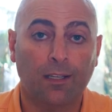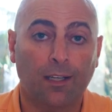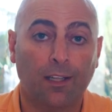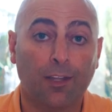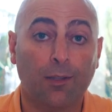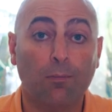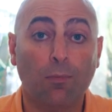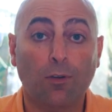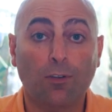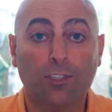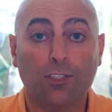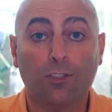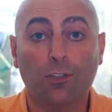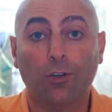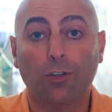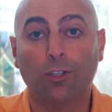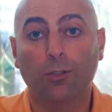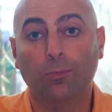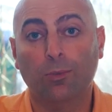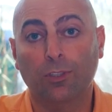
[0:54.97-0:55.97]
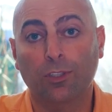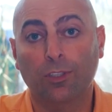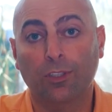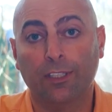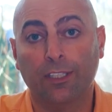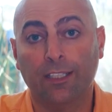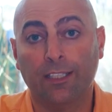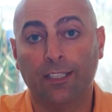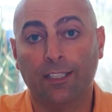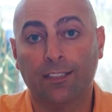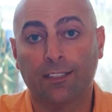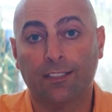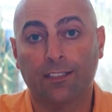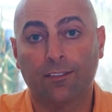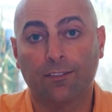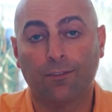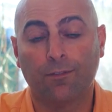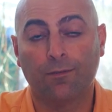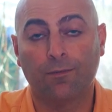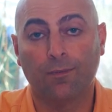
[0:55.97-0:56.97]
Uh, the most notable
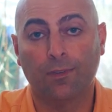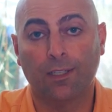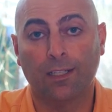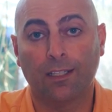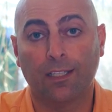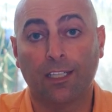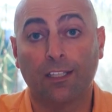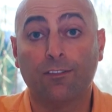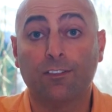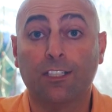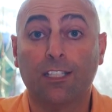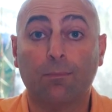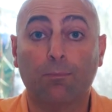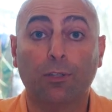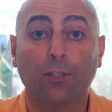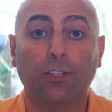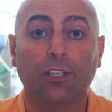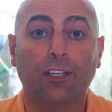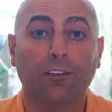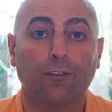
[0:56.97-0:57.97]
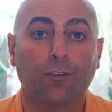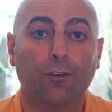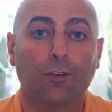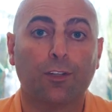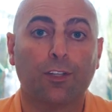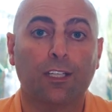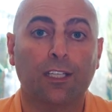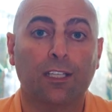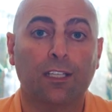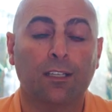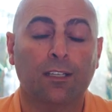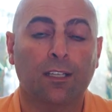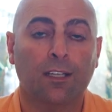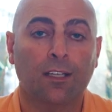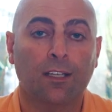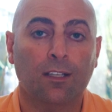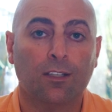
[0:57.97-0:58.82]
is uh, gives the ability for the